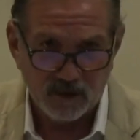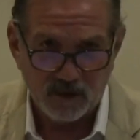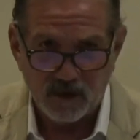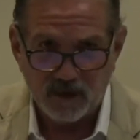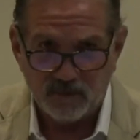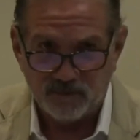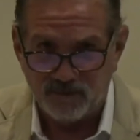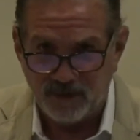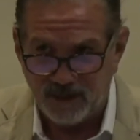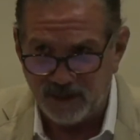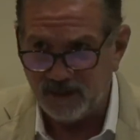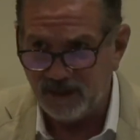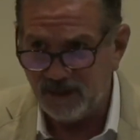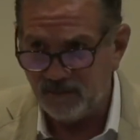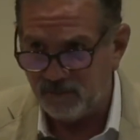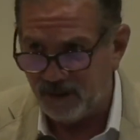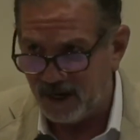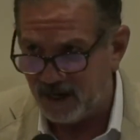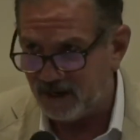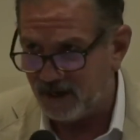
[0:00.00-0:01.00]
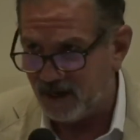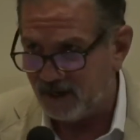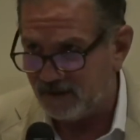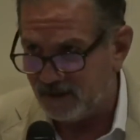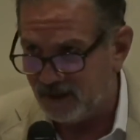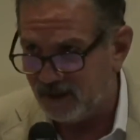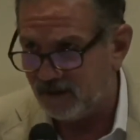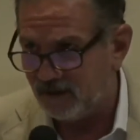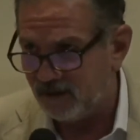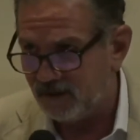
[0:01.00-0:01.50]
Really bad
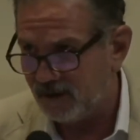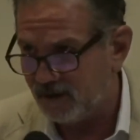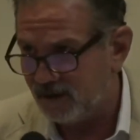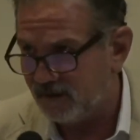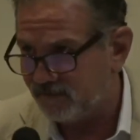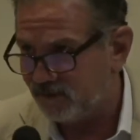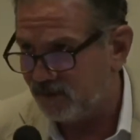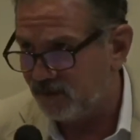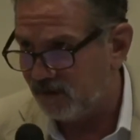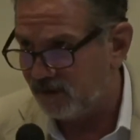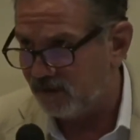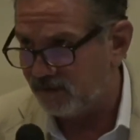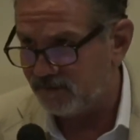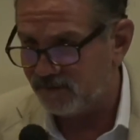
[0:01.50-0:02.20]
idea if you are